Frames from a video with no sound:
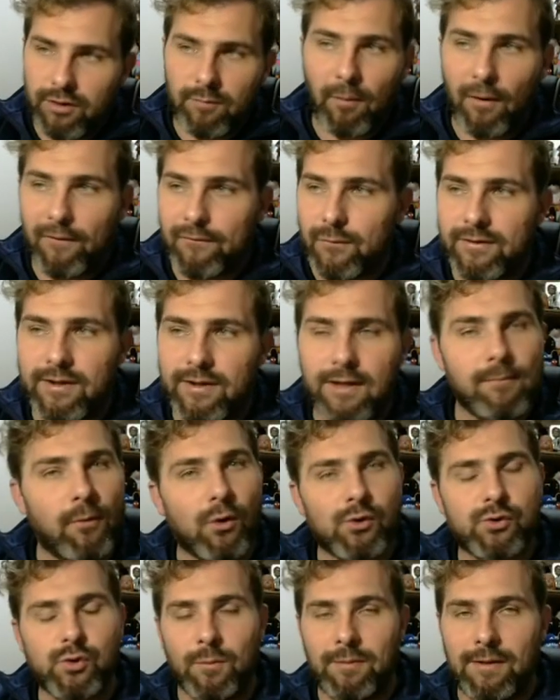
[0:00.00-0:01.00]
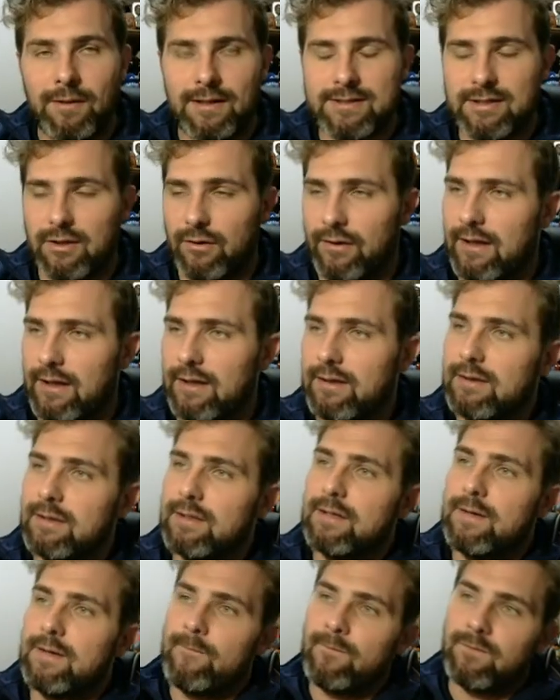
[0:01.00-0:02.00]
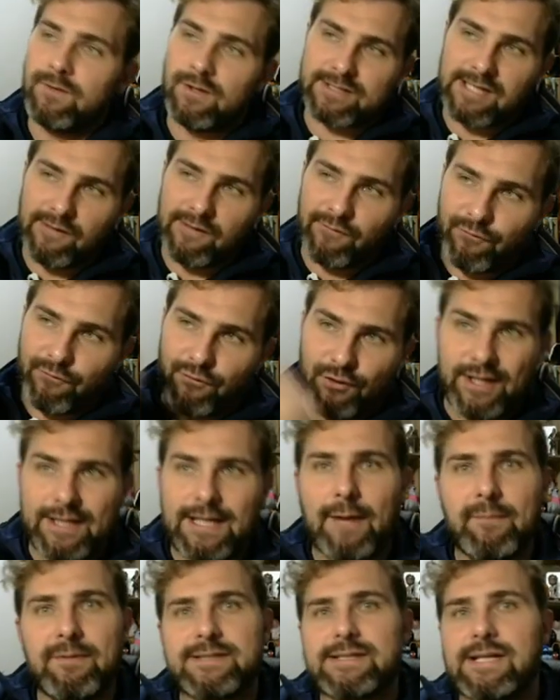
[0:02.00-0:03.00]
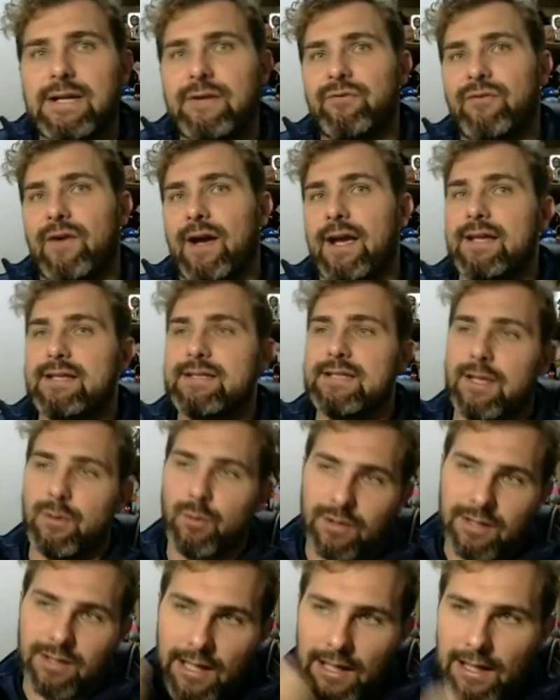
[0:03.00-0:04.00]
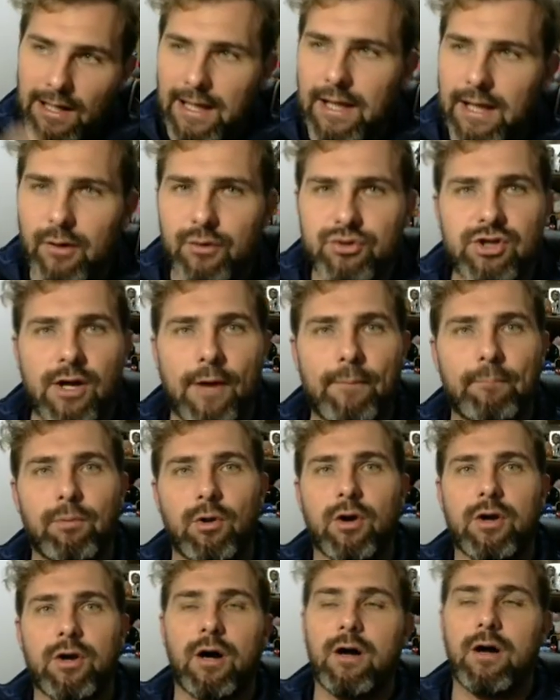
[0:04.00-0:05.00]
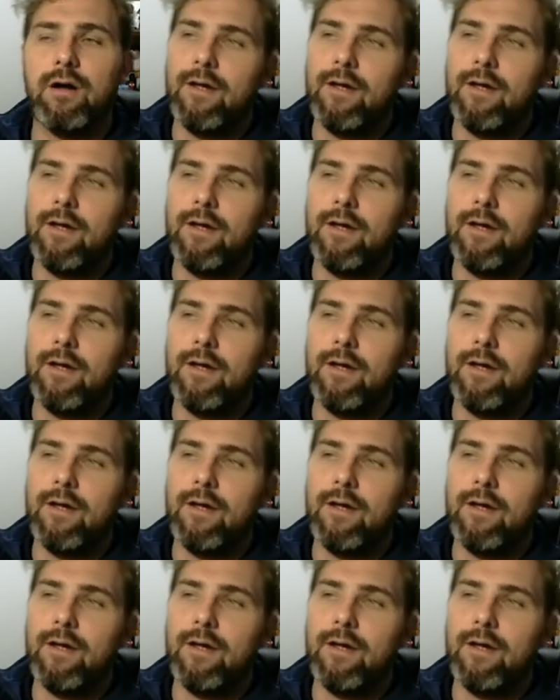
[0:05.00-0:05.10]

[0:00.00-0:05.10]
bother with the immortal ability on it. You take 3 damage to the face. It would clear your chump blocker.